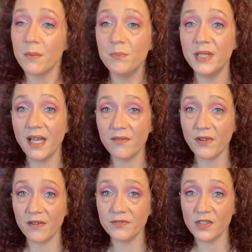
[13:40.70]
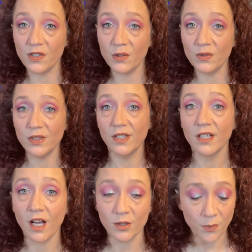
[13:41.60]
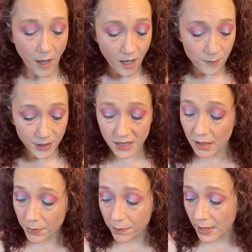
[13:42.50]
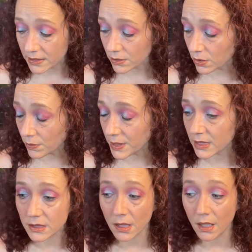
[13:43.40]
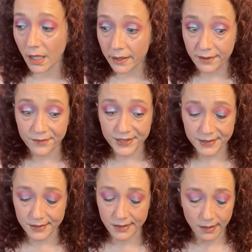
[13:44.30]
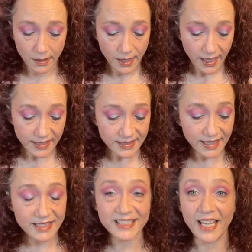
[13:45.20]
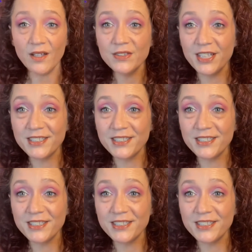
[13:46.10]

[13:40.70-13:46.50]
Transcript: BFF2 ColourPop Lippie Pencil because I love it. It's getting down there